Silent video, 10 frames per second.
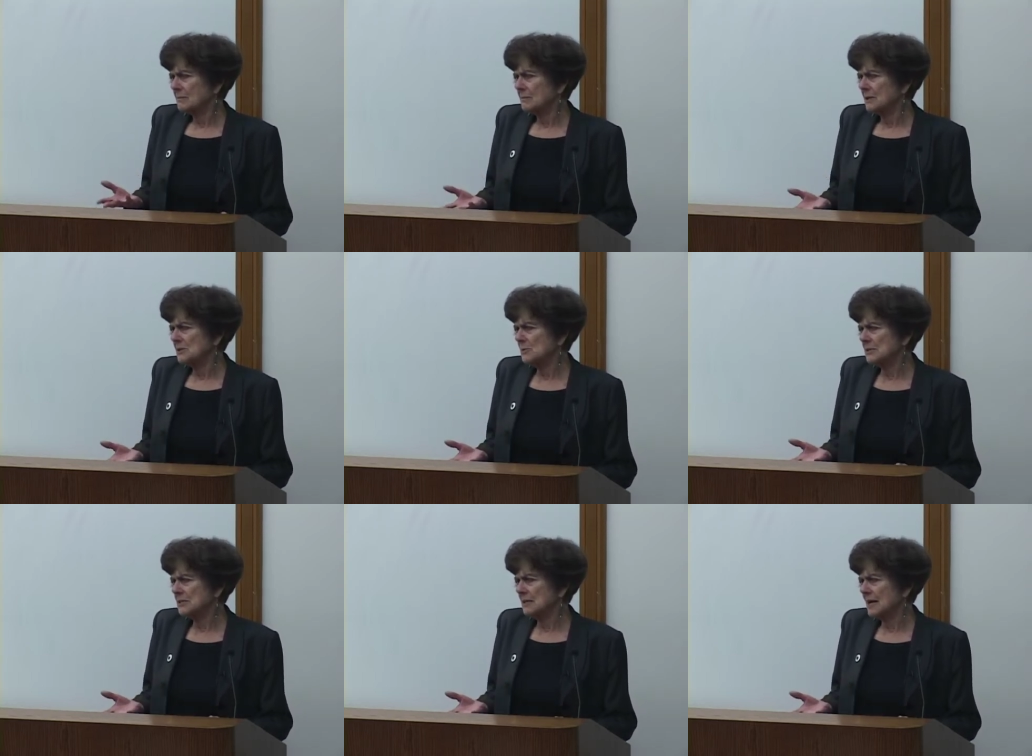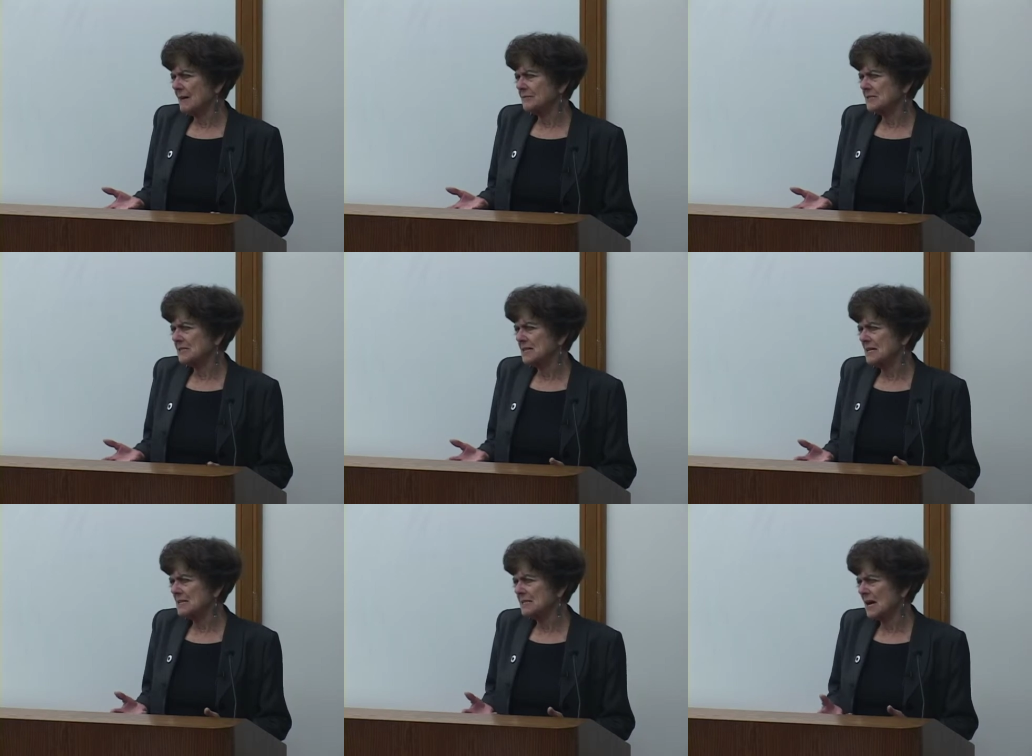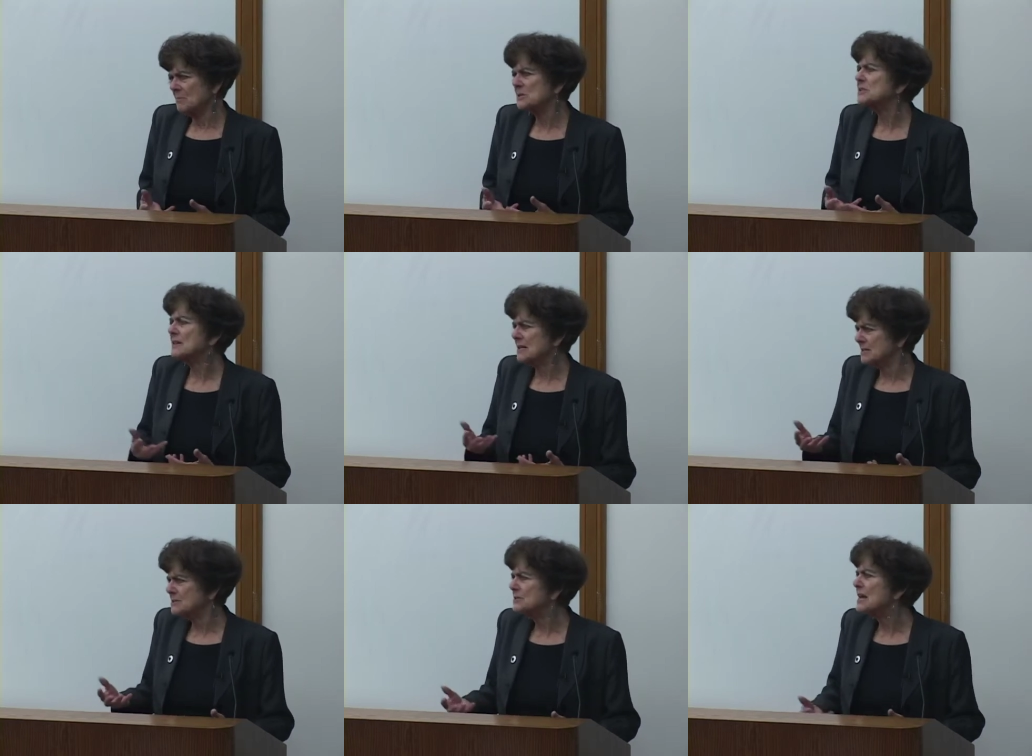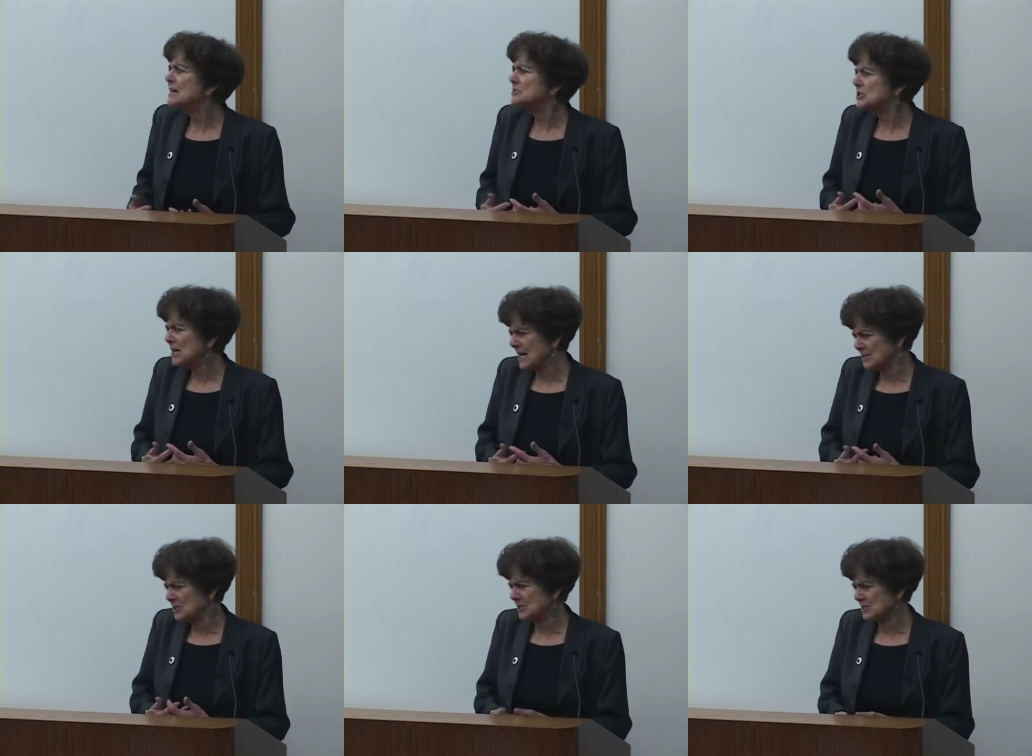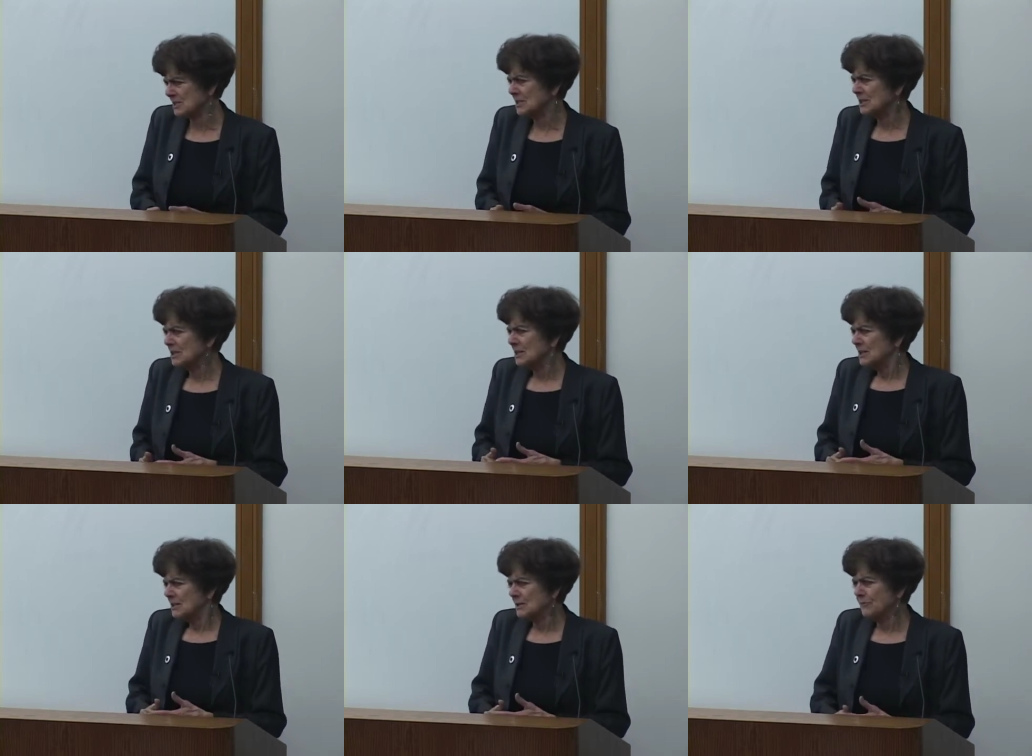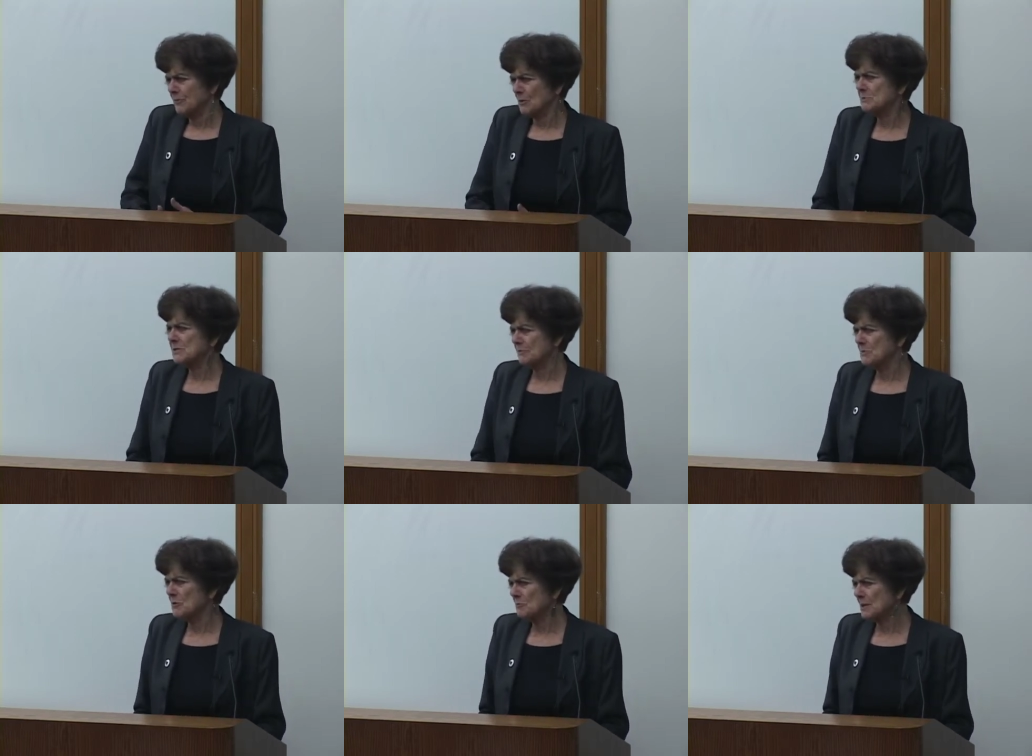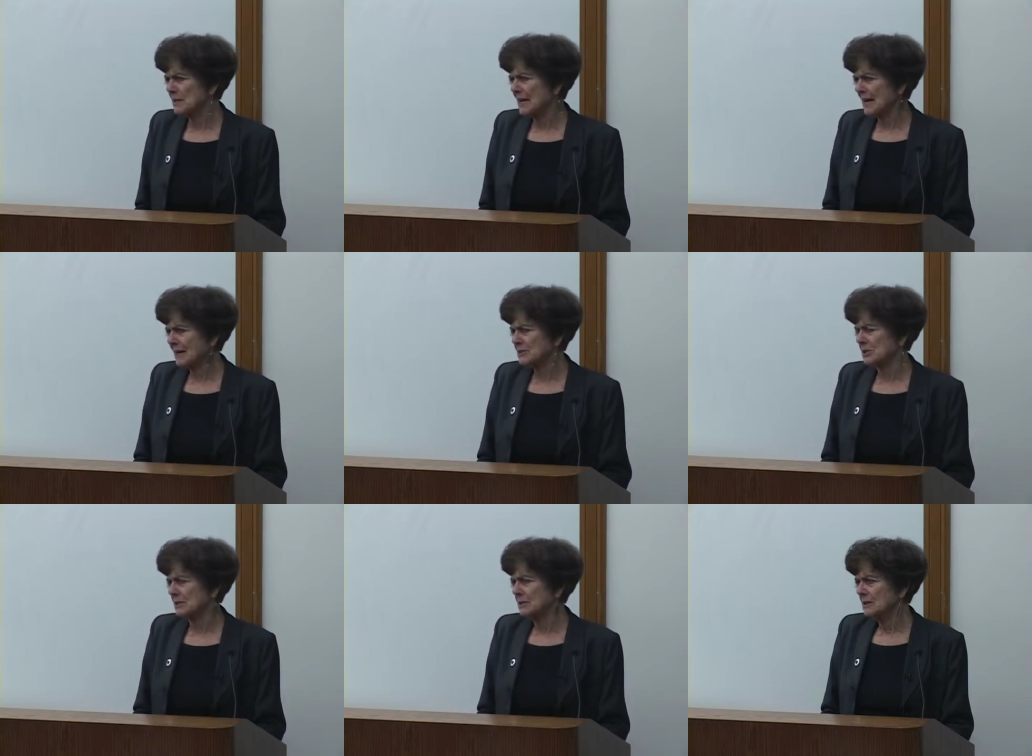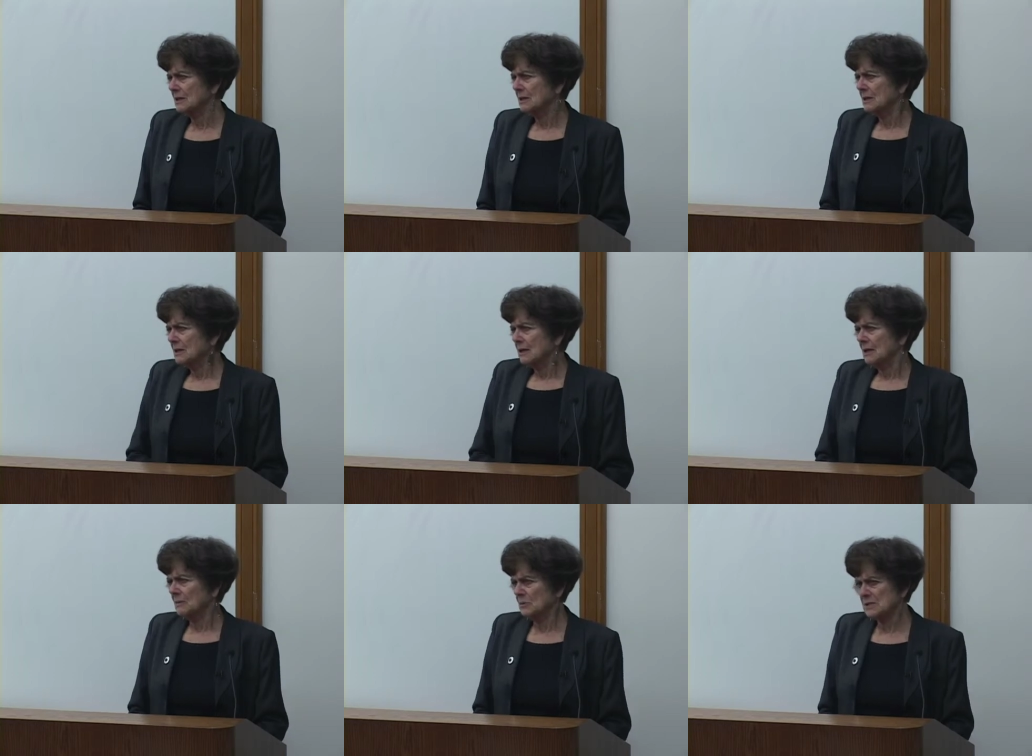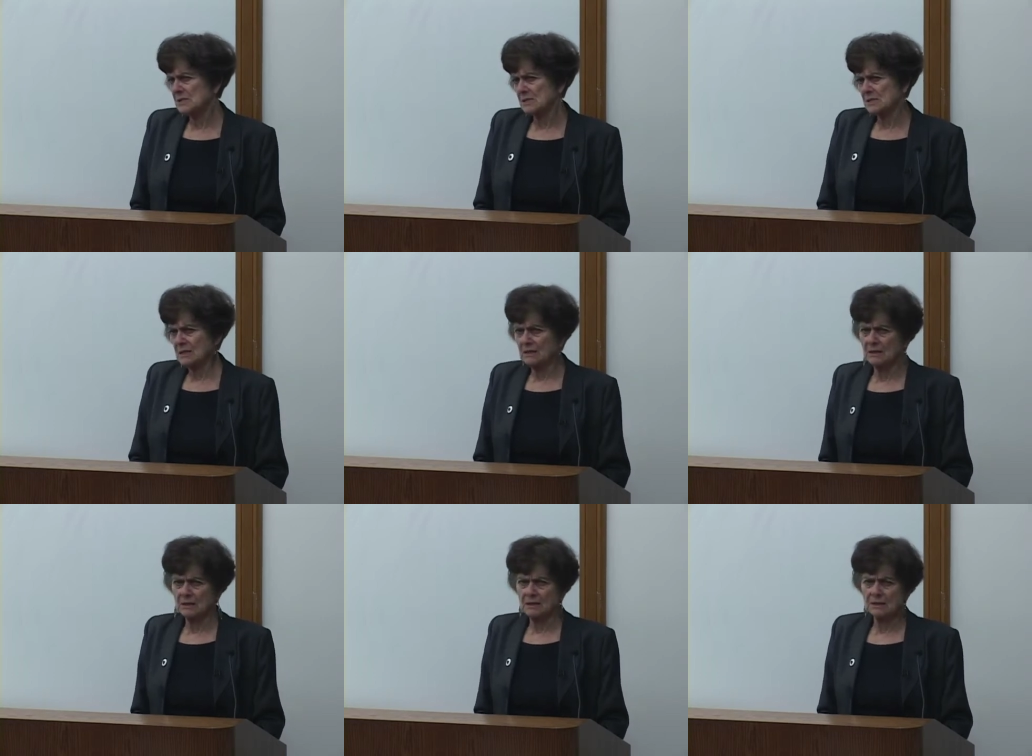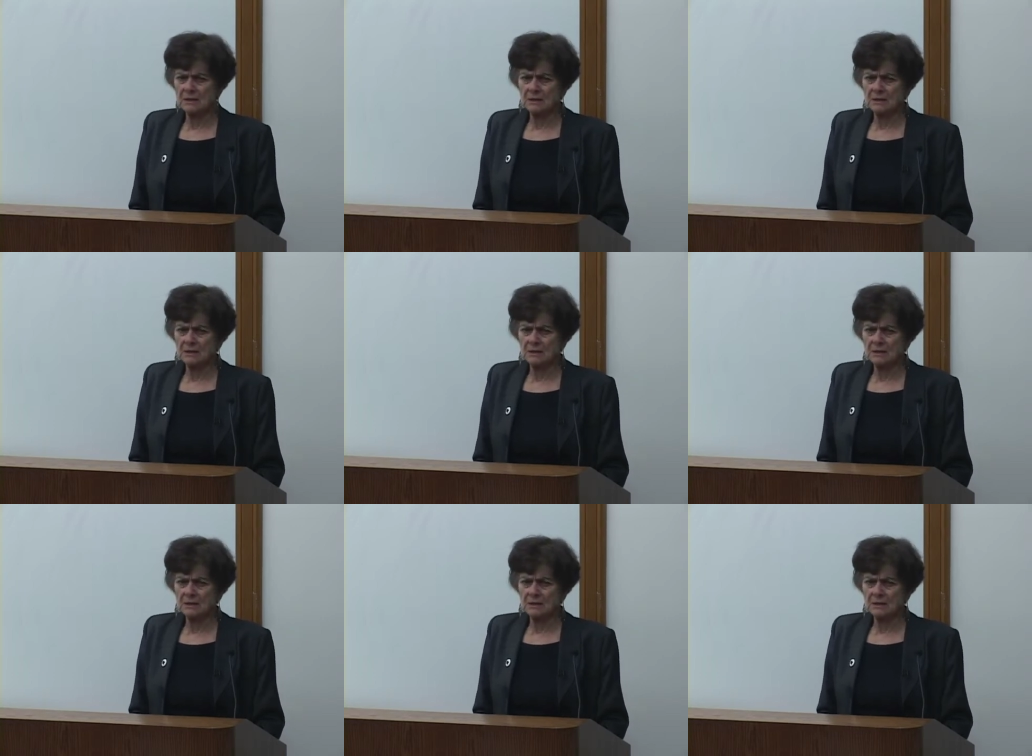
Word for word: things we still have to see is how much the internet changes the forms of movement action. It was uh,